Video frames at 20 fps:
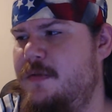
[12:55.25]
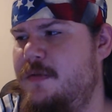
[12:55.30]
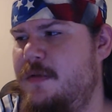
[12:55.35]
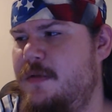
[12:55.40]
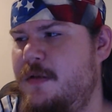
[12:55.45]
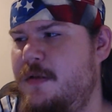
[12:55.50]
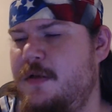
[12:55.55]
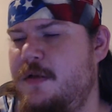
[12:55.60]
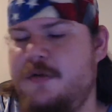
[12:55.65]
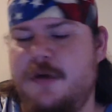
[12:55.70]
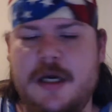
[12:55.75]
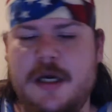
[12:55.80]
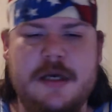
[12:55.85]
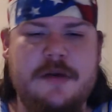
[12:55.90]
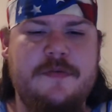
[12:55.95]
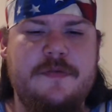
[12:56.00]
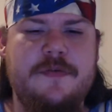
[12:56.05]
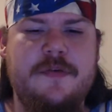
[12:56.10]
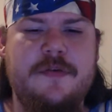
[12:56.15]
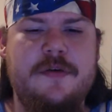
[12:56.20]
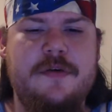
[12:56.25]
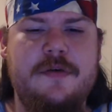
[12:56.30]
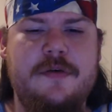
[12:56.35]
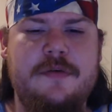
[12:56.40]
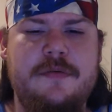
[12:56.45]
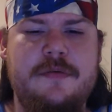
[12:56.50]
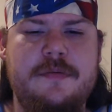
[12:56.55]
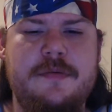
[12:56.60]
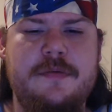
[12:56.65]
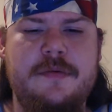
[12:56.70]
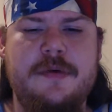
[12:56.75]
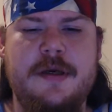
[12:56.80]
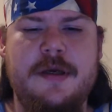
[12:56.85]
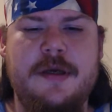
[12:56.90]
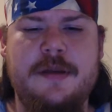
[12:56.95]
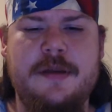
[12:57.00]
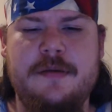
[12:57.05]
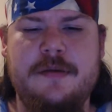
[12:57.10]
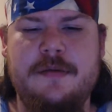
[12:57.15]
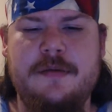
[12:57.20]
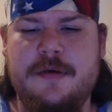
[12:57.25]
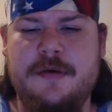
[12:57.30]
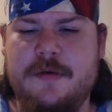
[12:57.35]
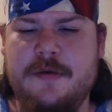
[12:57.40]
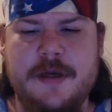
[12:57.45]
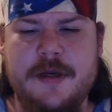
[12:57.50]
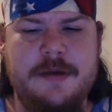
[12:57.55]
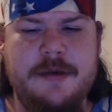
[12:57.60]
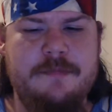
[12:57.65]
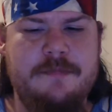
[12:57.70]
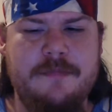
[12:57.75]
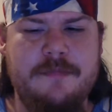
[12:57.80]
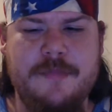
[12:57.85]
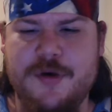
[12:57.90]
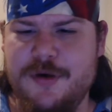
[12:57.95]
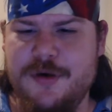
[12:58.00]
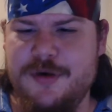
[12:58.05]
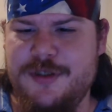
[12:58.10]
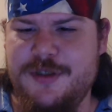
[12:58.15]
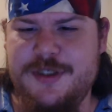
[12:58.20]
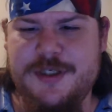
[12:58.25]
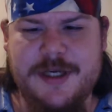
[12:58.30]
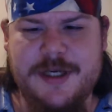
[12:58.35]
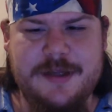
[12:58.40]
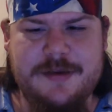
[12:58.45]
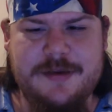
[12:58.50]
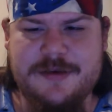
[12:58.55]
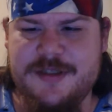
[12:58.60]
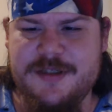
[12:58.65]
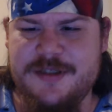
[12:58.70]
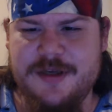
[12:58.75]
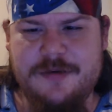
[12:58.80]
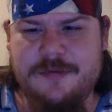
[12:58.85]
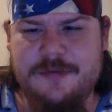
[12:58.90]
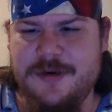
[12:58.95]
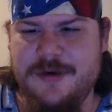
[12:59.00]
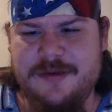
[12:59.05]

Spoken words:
the dragon fruit and the cream merge together so well.